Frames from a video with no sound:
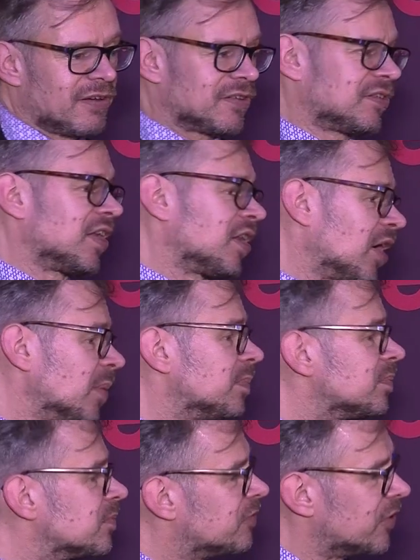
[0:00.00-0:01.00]
trusted hub
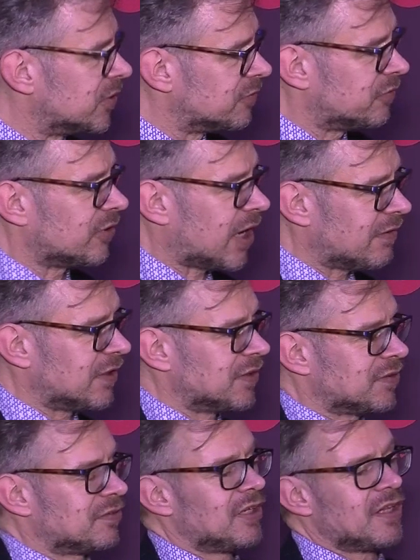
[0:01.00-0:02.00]
for our
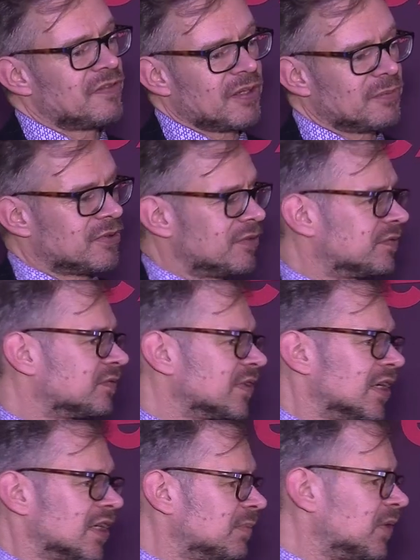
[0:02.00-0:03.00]
industry in terms of
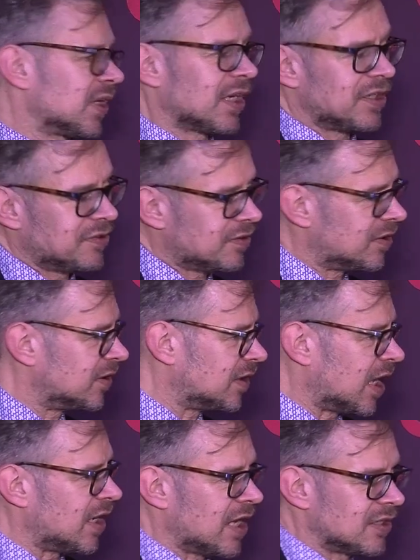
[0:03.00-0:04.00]
communication
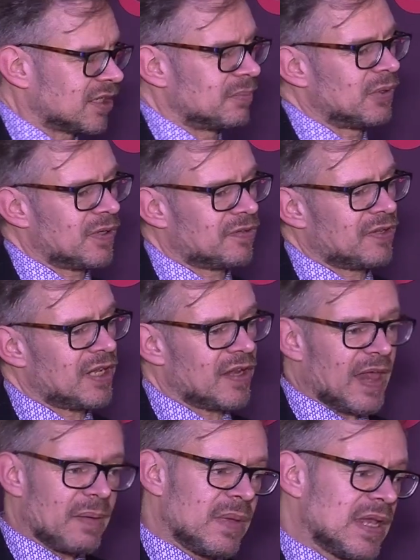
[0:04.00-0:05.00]
and community,
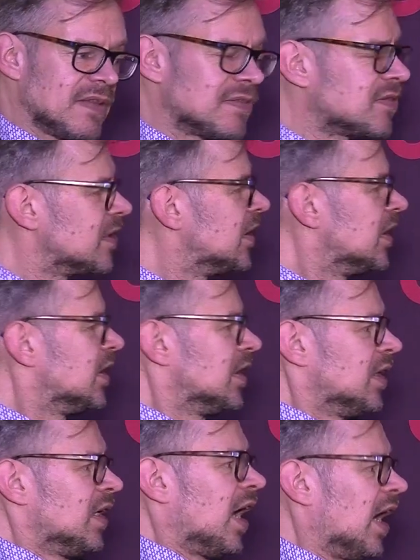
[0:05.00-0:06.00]
and that means
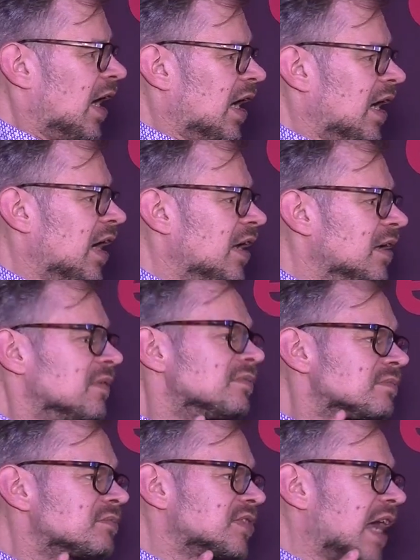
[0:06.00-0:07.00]

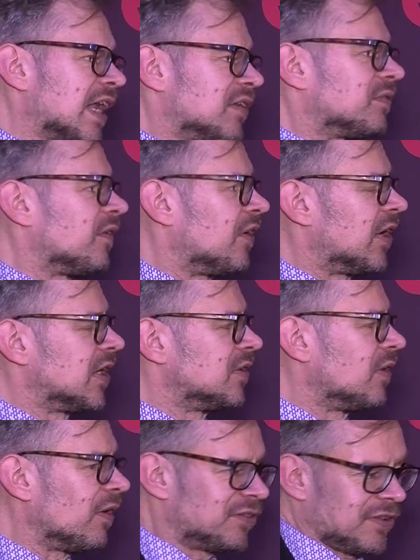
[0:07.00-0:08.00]

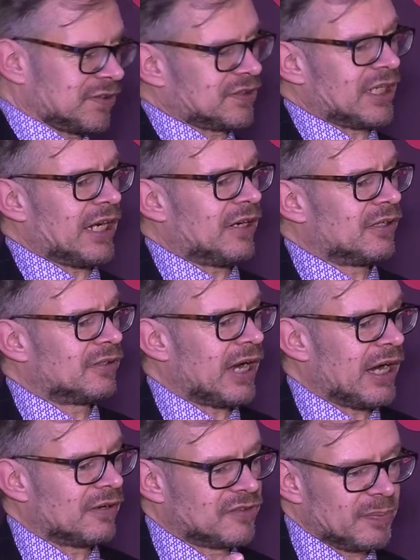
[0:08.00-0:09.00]
satisfying not just
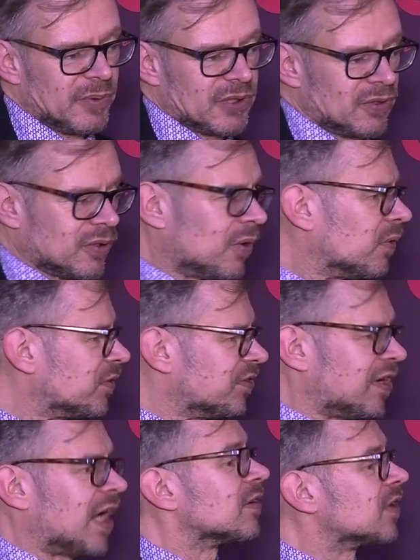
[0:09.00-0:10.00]
our typical core
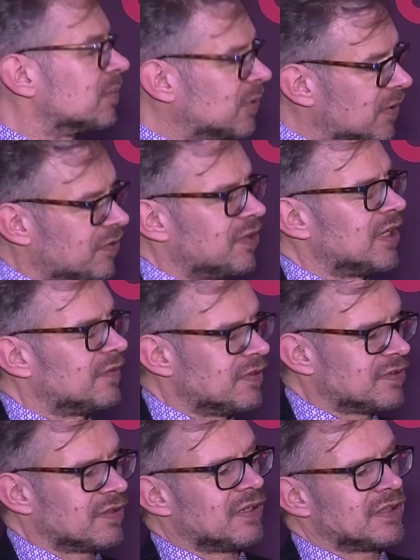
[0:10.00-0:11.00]
channel community of
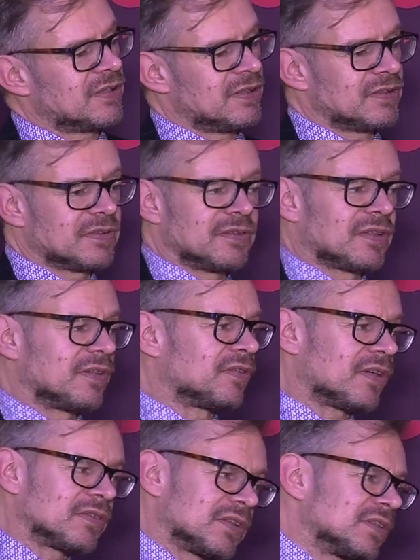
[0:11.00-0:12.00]
integrators and
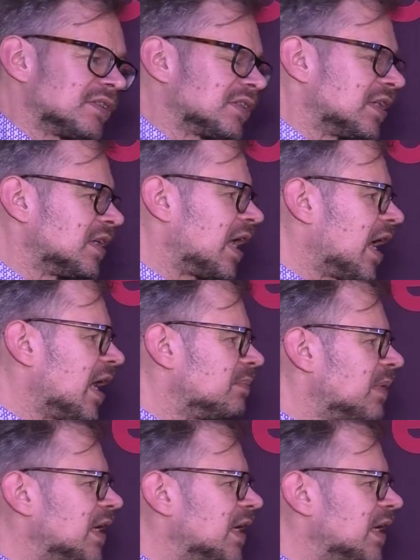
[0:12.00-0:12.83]
consultants and